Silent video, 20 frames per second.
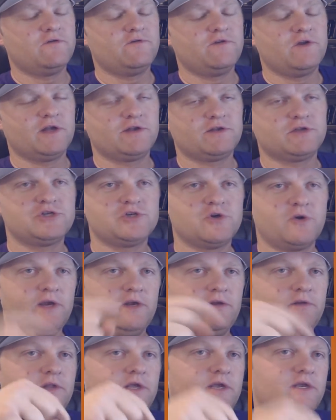If you'd like to
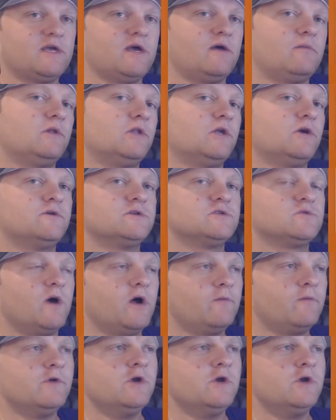join, link down below as well.